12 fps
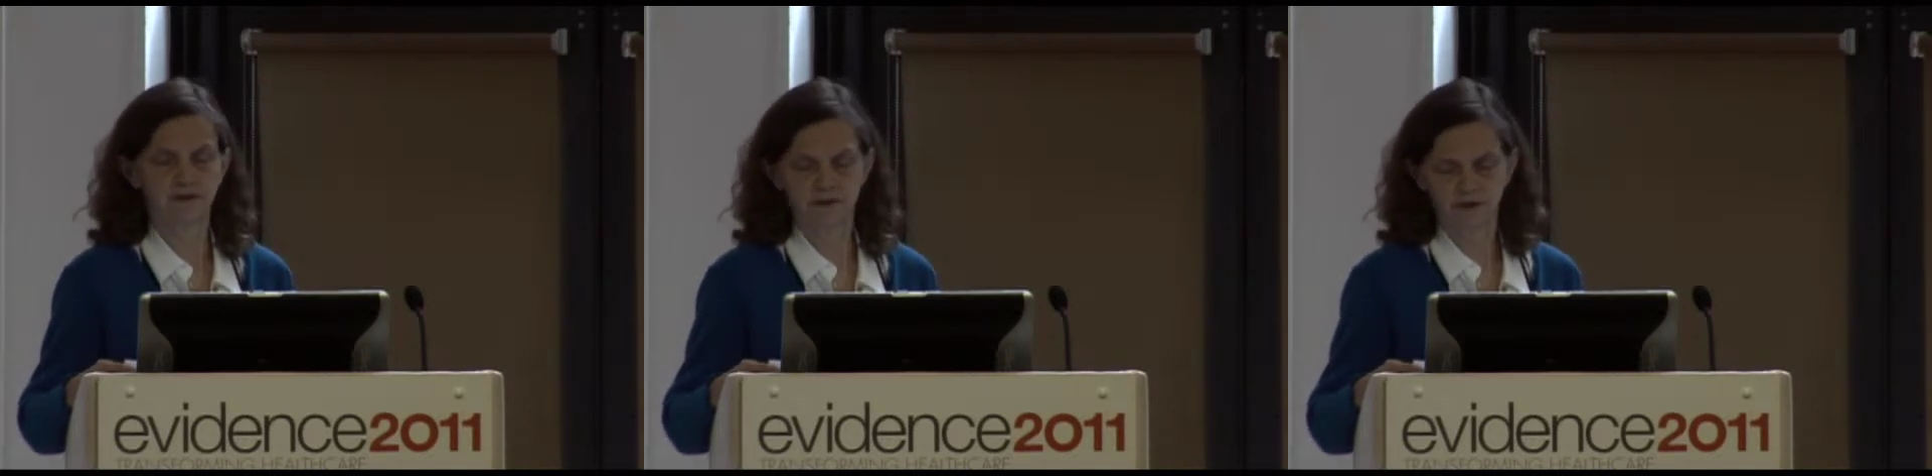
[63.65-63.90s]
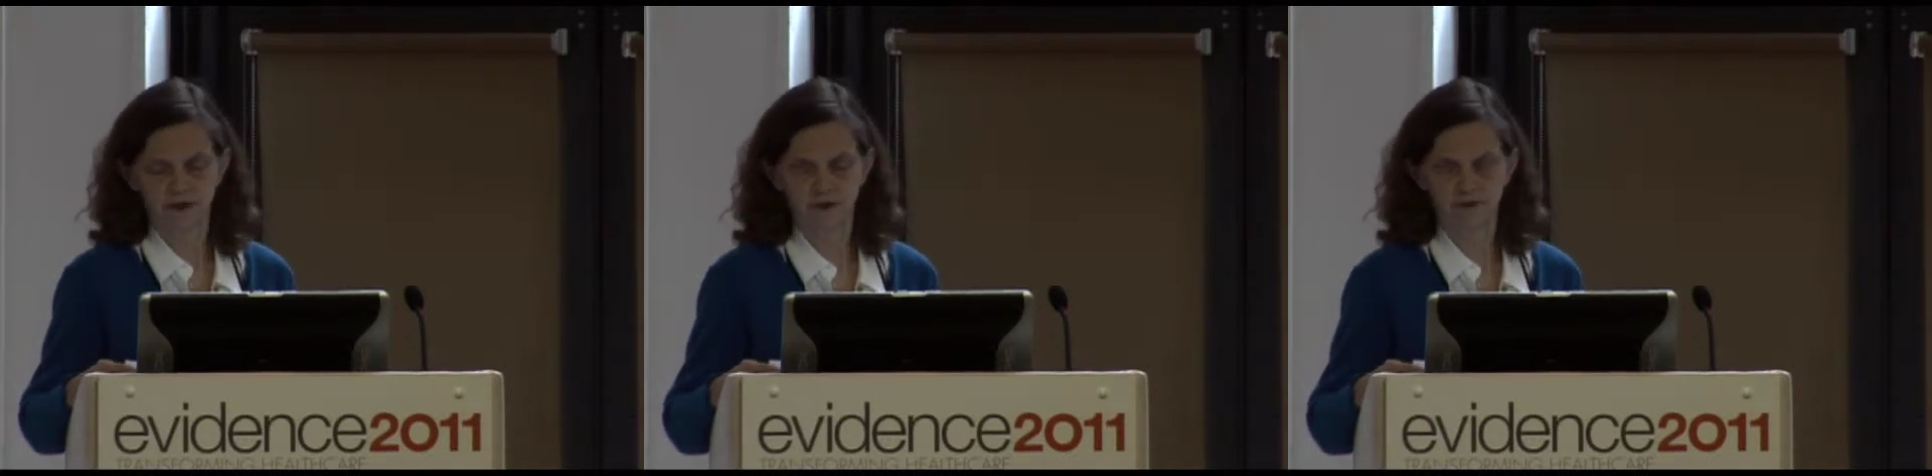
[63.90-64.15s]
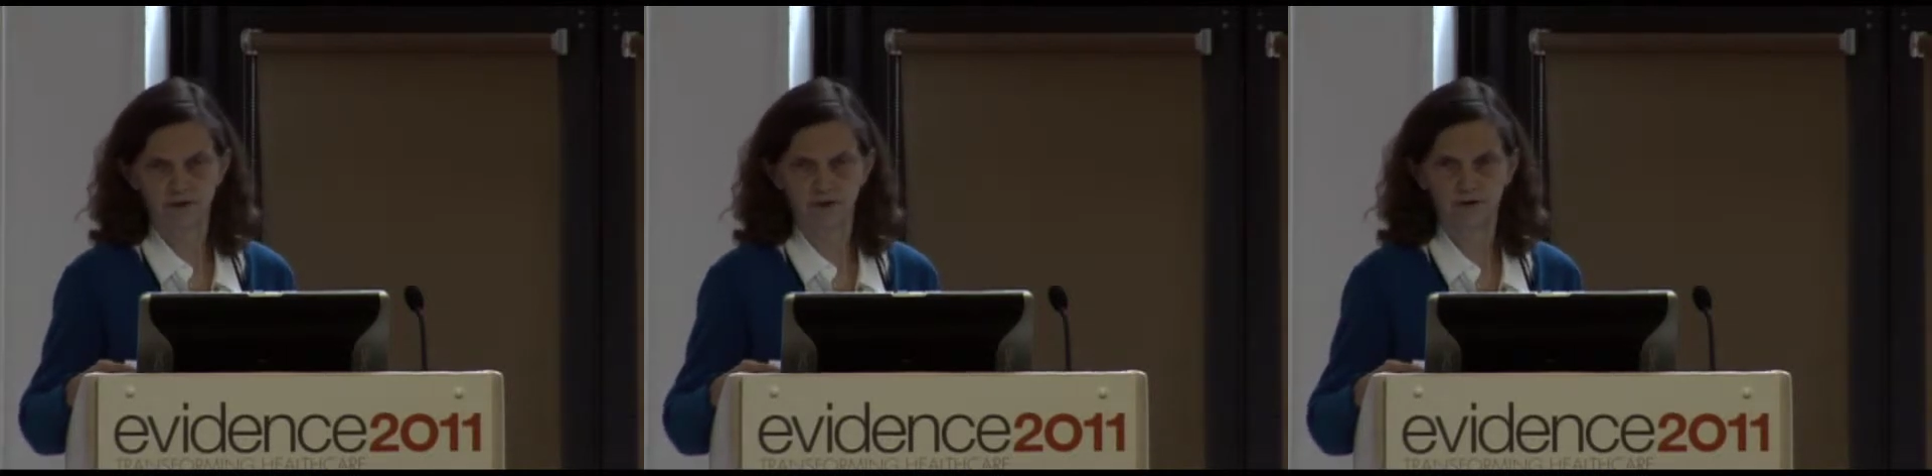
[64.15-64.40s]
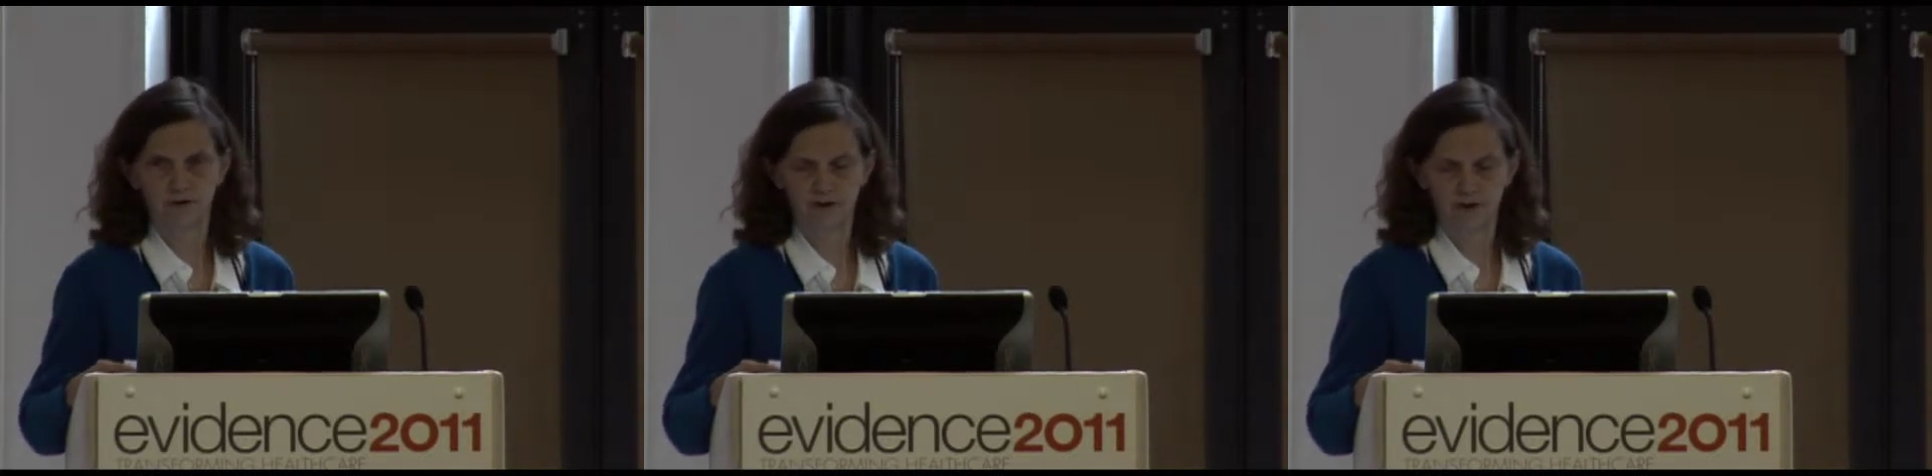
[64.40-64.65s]
and
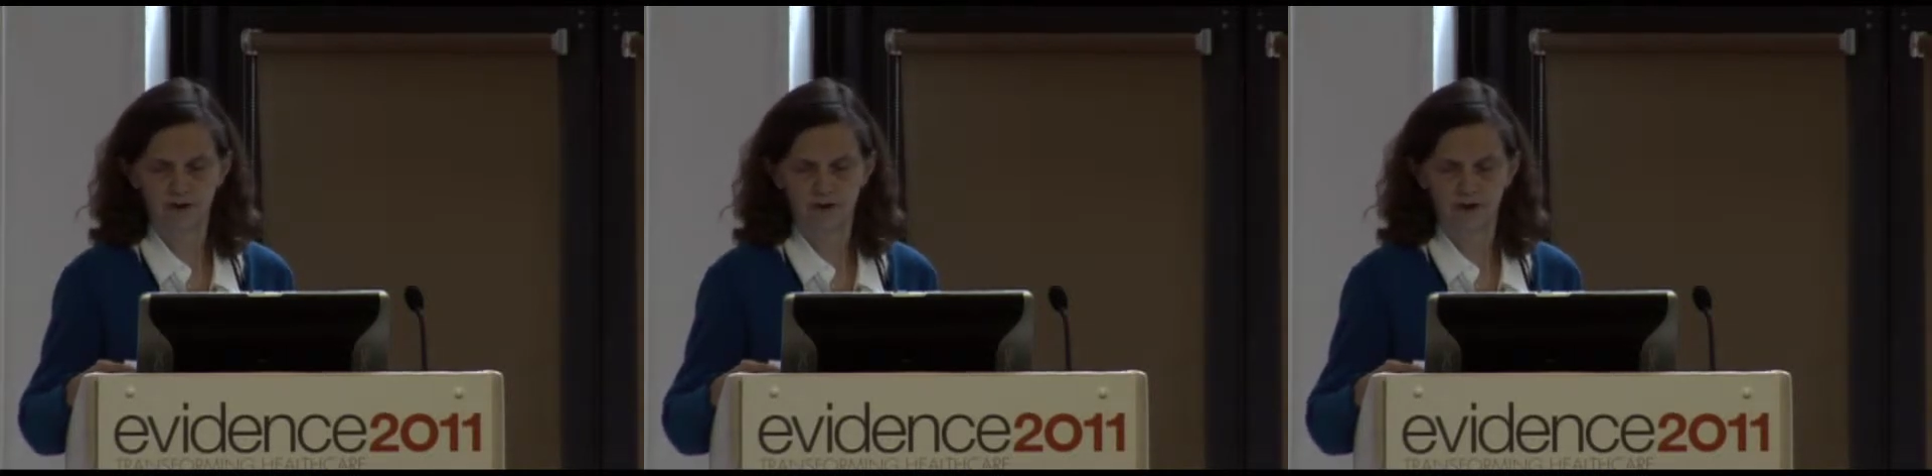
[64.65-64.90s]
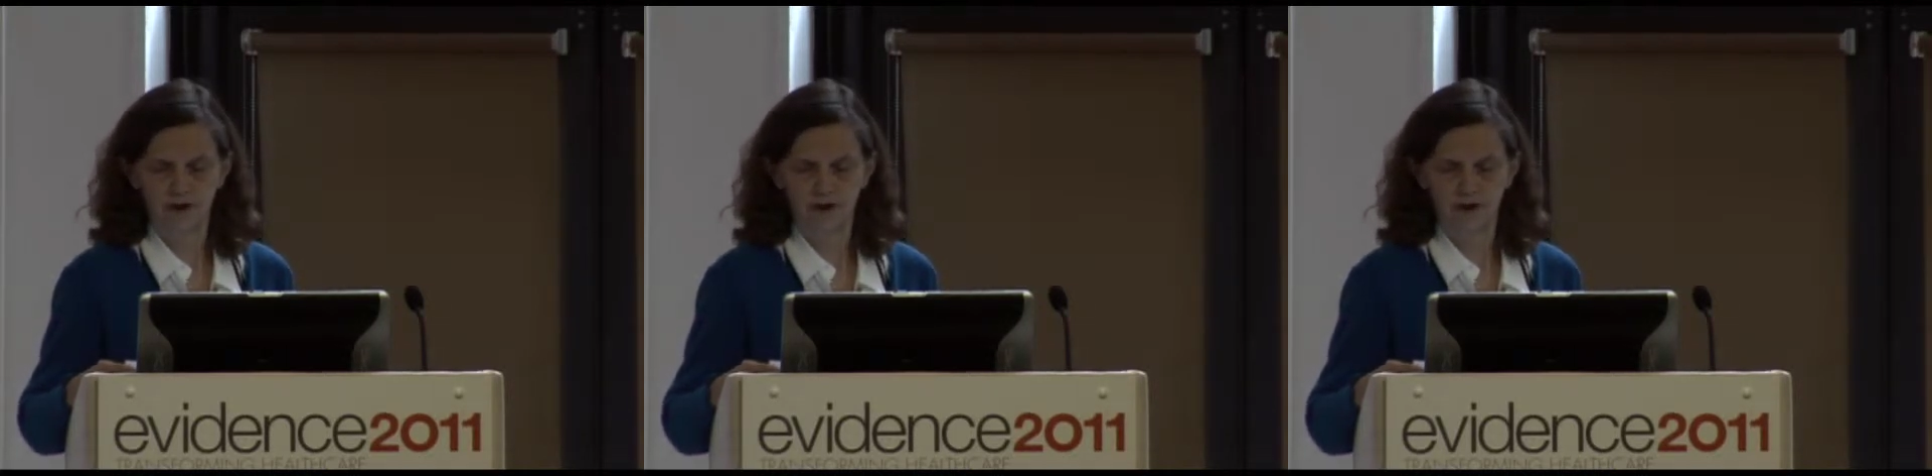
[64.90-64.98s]
hematology,